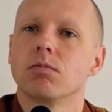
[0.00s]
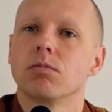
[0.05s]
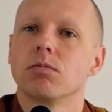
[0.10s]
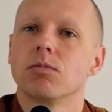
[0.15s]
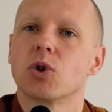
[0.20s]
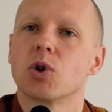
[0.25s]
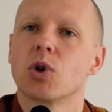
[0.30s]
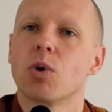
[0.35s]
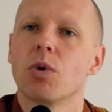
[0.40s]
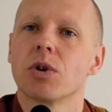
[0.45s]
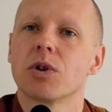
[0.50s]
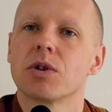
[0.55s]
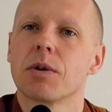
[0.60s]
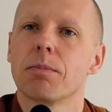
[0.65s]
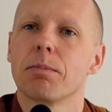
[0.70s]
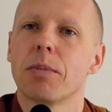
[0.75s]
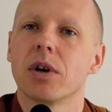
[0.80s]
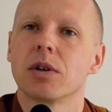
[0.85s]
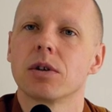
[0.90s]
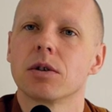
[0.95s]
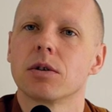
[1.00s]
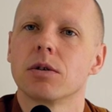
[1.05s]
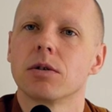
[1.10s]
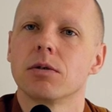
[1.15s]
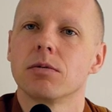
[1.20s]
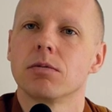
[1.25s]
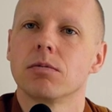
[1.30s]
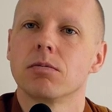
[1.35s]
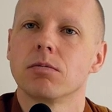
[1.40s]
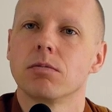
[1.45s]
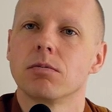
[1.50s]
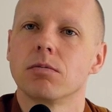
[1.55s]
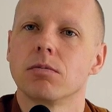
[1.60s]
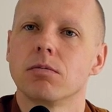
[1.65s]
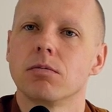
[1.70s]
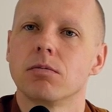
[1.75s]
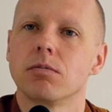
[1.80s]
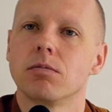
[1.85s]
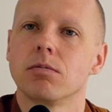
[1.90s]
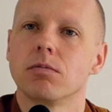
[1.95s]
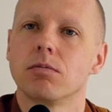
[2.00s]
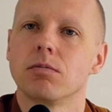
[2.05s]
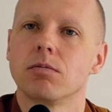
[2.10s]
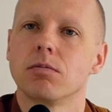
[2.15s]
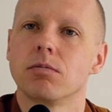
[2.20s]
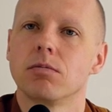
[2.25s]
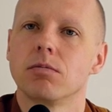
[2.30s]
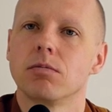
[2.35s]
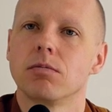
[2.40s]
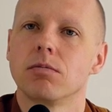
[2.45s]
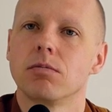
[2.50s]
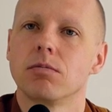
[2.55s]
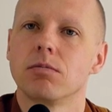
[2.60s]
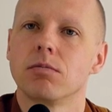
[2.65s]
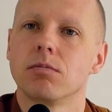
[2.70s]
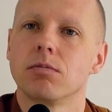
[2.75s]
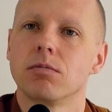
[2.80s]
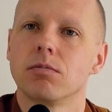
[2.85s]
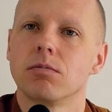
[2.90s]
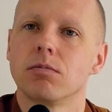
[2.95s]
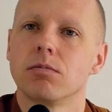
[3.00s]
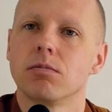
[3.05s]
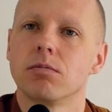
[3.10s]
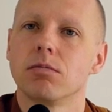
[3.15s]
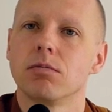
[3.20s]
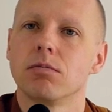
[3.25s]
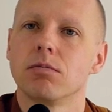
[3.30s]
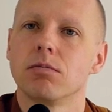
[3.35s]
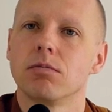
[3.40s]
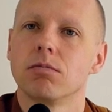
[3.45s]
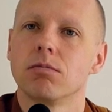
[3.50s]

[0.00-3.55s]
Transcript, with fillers: if so I can't meditate, but? I just take the three refuges.